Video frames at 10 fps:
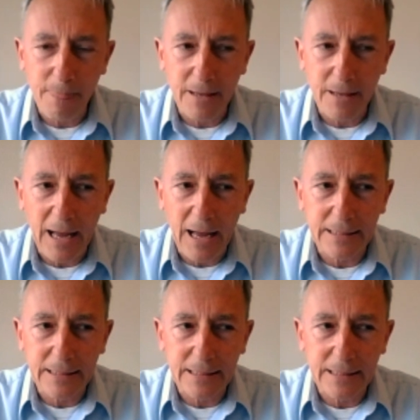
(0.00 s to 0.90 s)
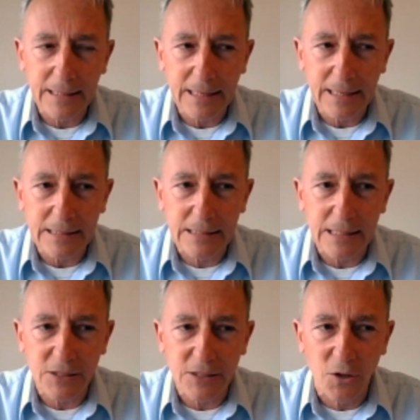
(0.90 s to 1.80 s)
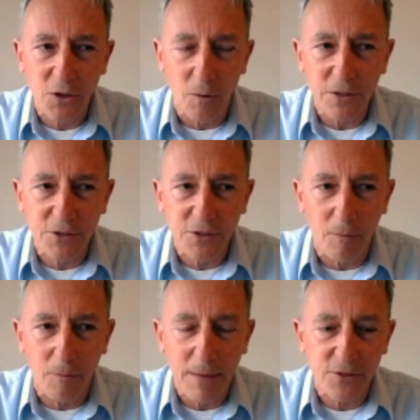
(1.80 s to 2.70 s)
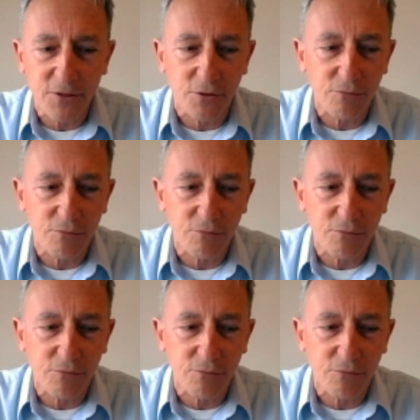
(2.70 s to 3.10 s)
And it's not meant to